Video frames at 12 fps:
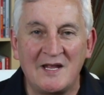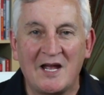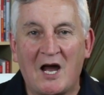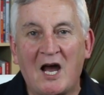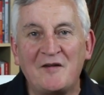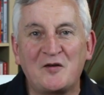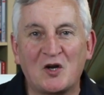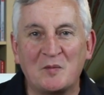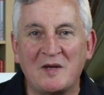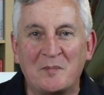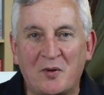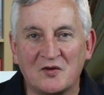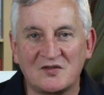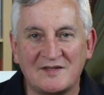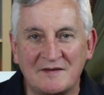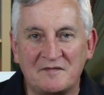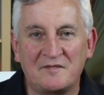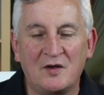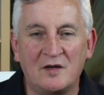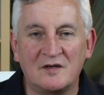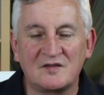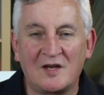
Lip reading: I've got to be positive first.